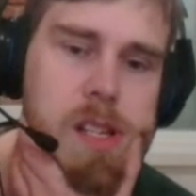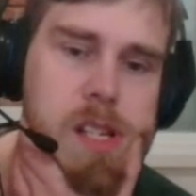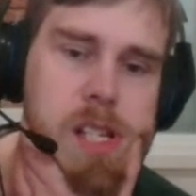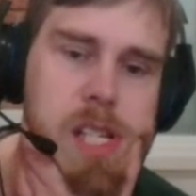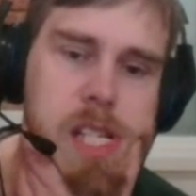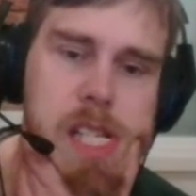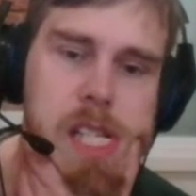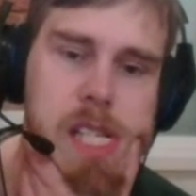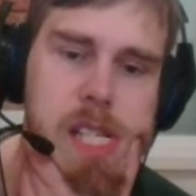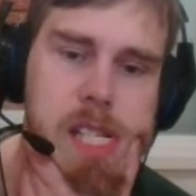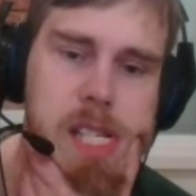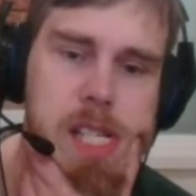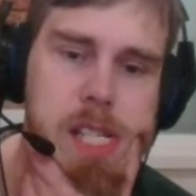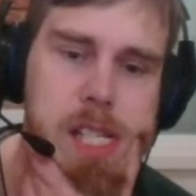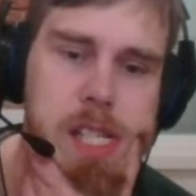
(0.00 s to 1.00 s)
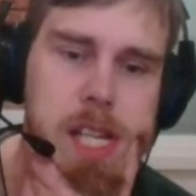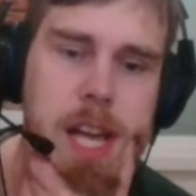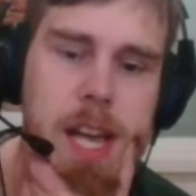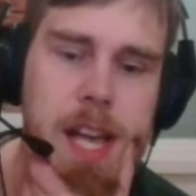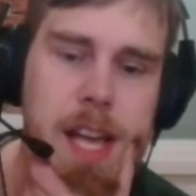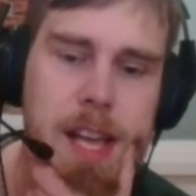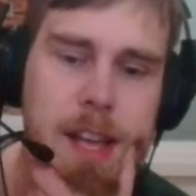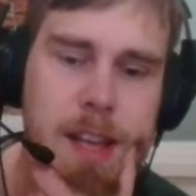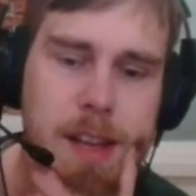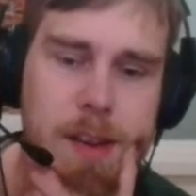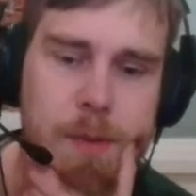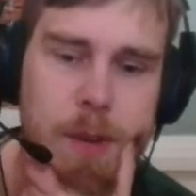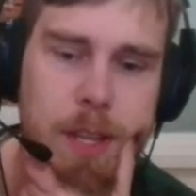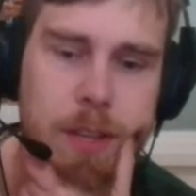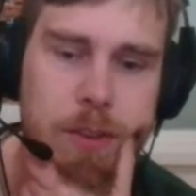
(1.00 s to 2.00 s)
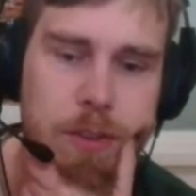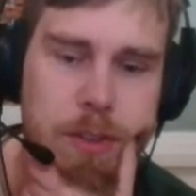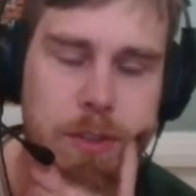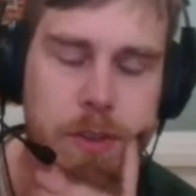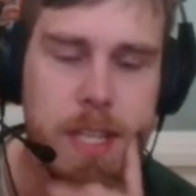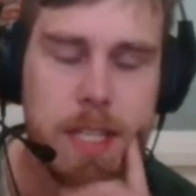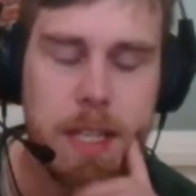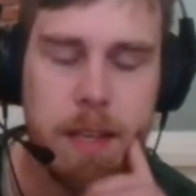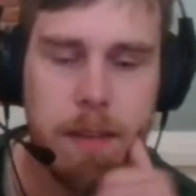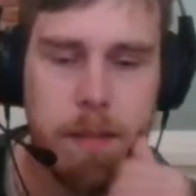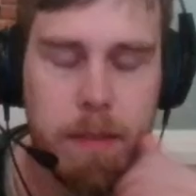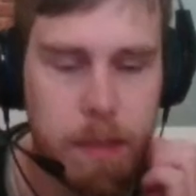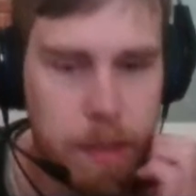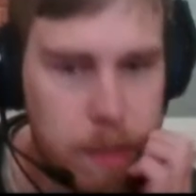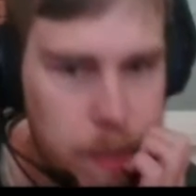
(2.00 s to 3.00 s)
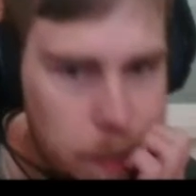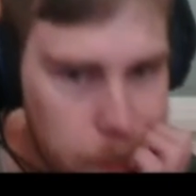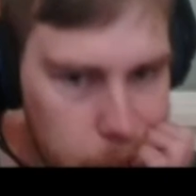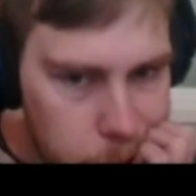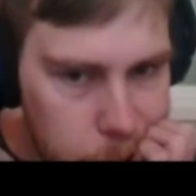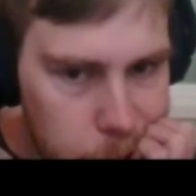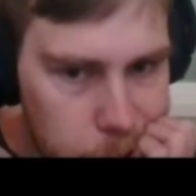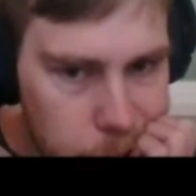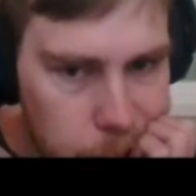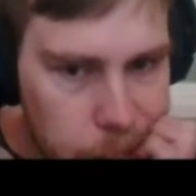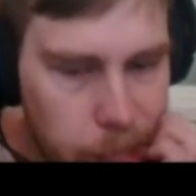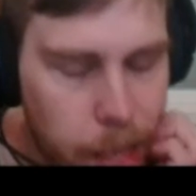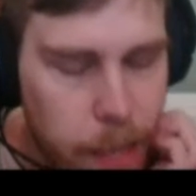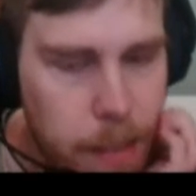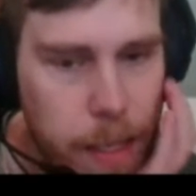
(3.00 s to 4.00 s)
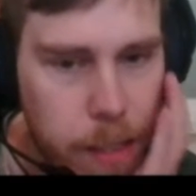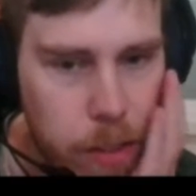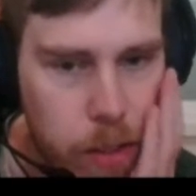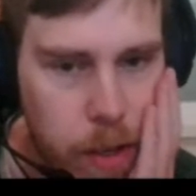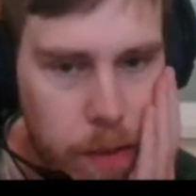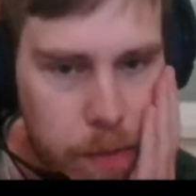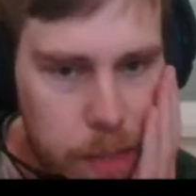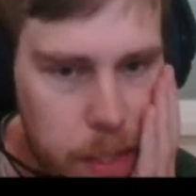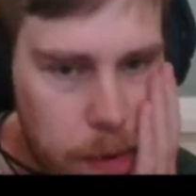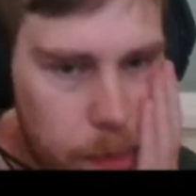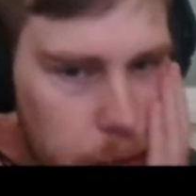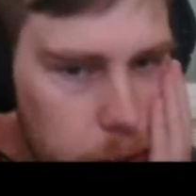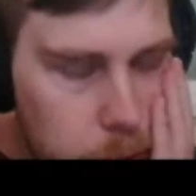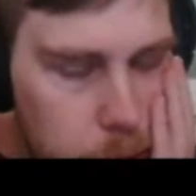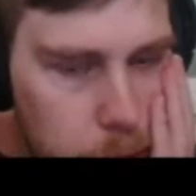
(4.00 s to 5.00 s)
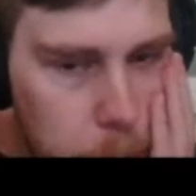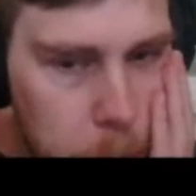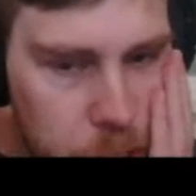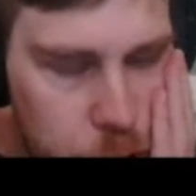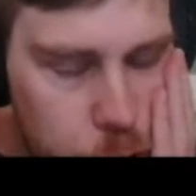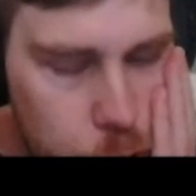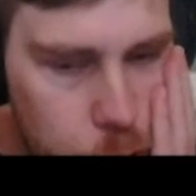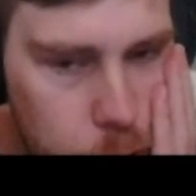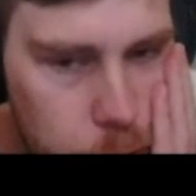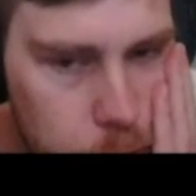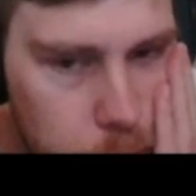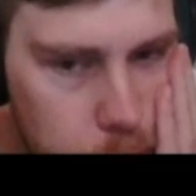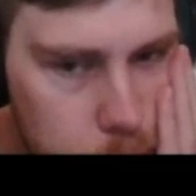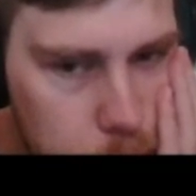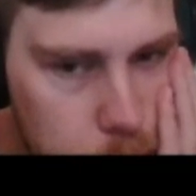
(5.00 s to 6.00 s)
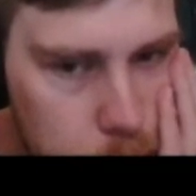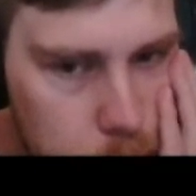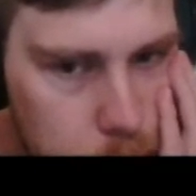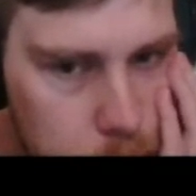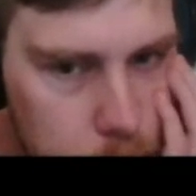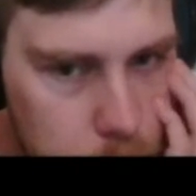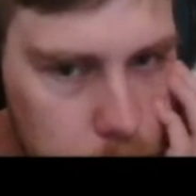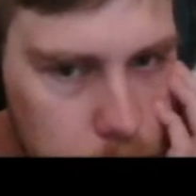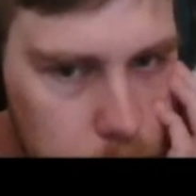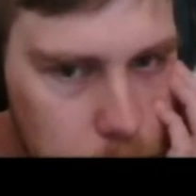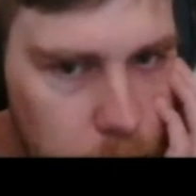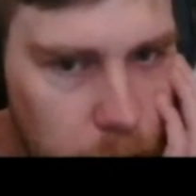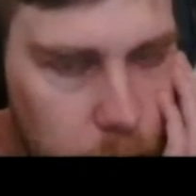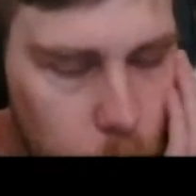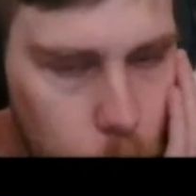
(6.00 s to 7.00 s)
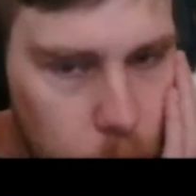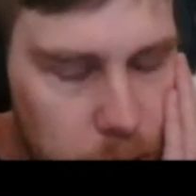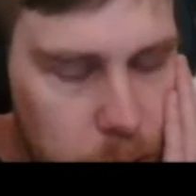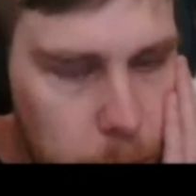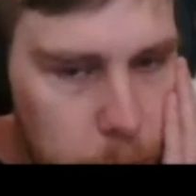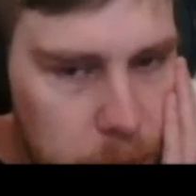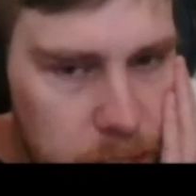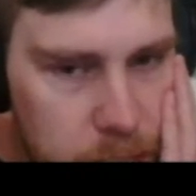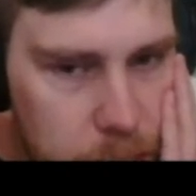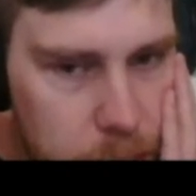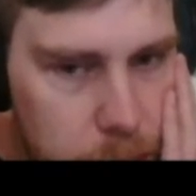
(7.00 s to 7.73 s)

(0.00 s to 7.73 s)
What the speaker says: white goes crazy and takes on f7. I'm not sure what he missed,